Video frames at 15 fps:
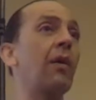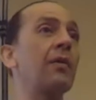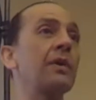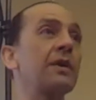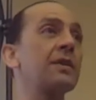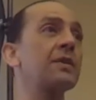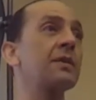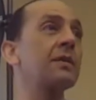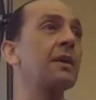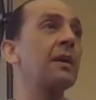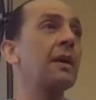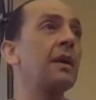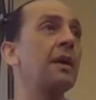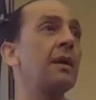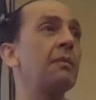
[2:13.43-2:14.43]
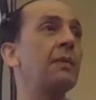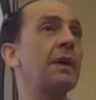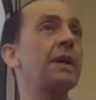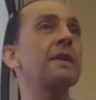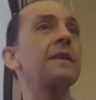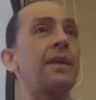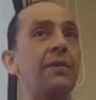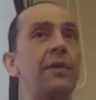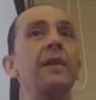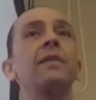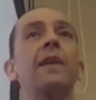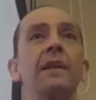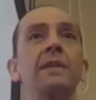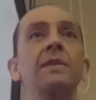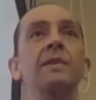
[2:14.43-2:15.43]
this, because I think
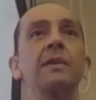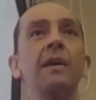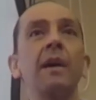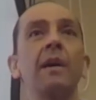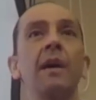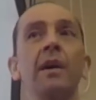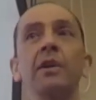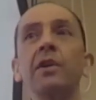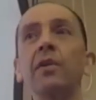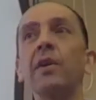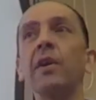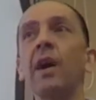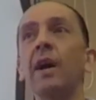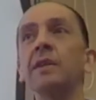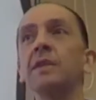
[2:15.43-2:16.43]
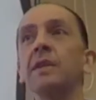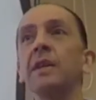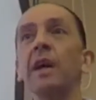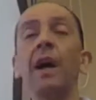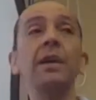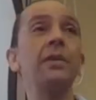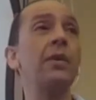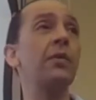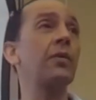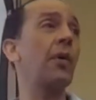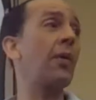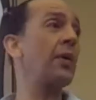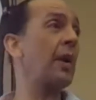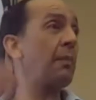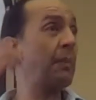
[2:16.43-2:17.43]
that's a curiosity. I know
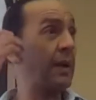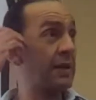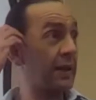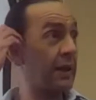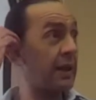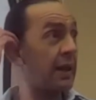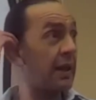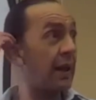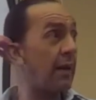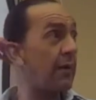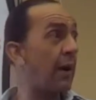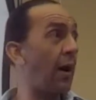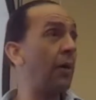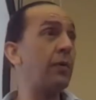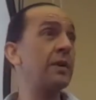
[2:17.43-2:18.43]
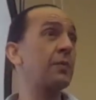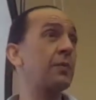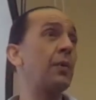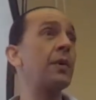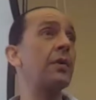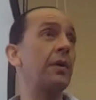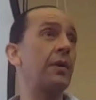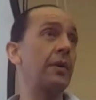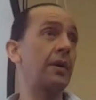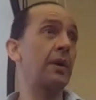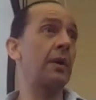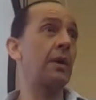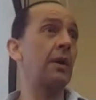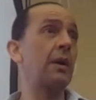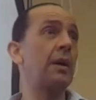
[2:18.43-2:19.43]
growing up as a kid, I always wondered,
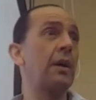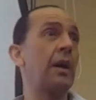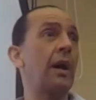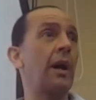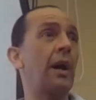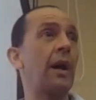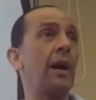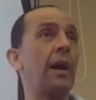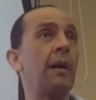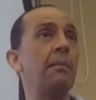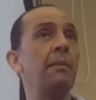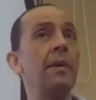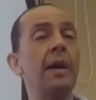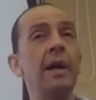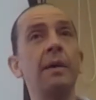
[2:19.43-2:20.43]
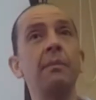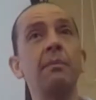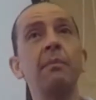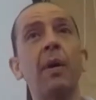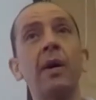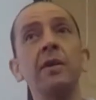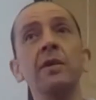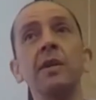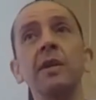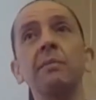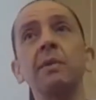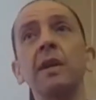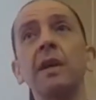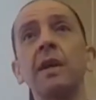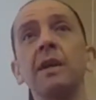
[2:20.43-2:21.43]
and partially
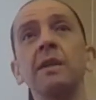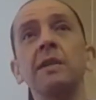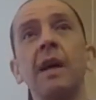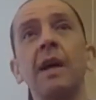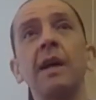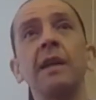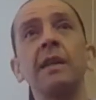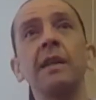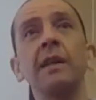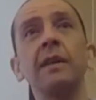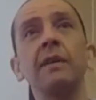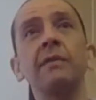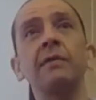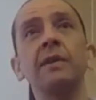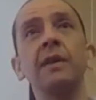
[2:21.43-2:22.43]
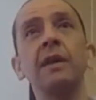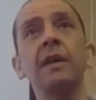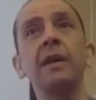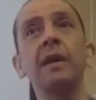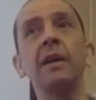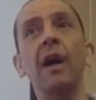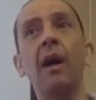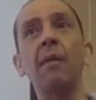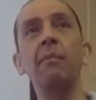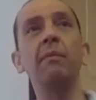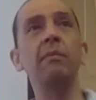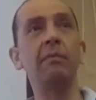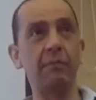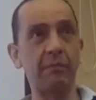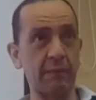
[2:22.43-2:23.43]
because I lived.
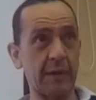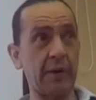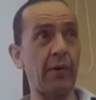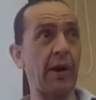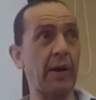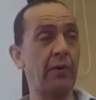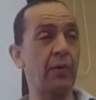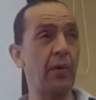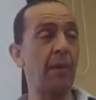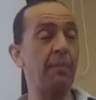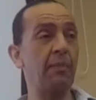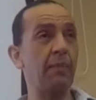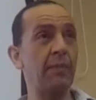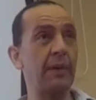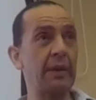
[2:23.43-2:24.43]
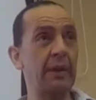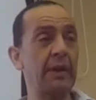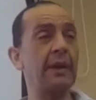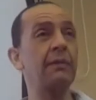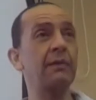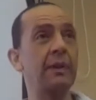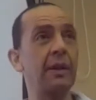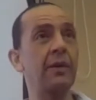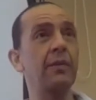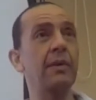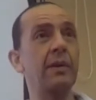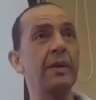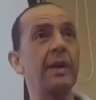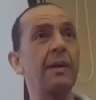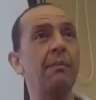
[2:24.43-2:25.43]
I grew up and lived
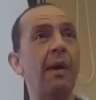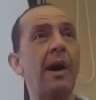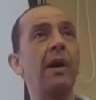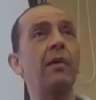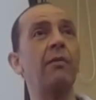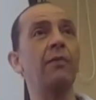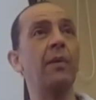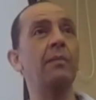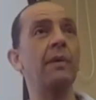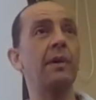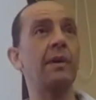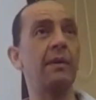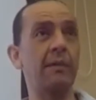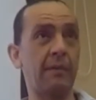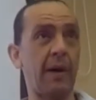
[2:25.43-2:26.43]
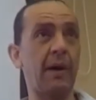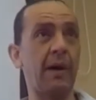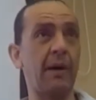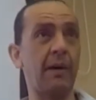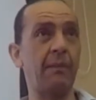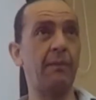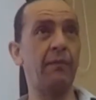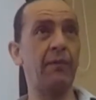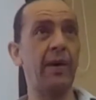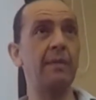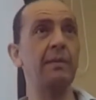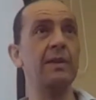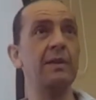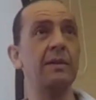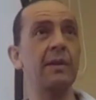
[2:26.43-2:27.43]
literally a mile from the
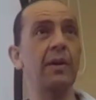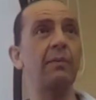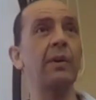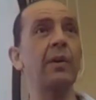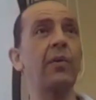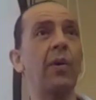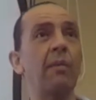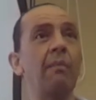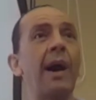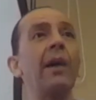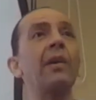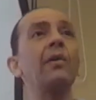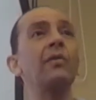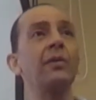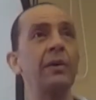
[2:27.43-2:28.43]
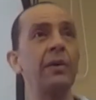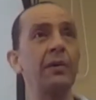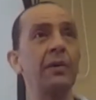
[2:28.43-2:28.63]
famous Little Bighorn battlefield,